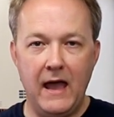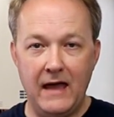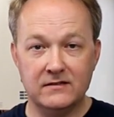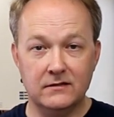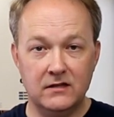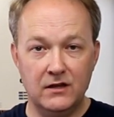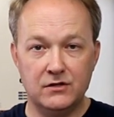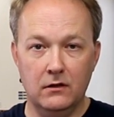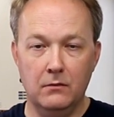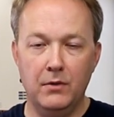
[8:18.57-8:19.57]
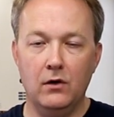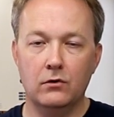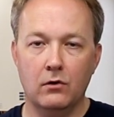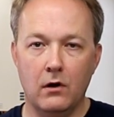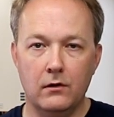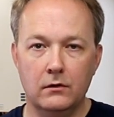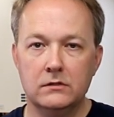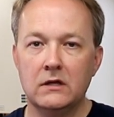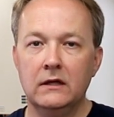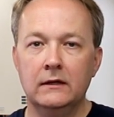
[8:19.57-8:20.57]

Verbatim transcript: as the tension of the belt grows.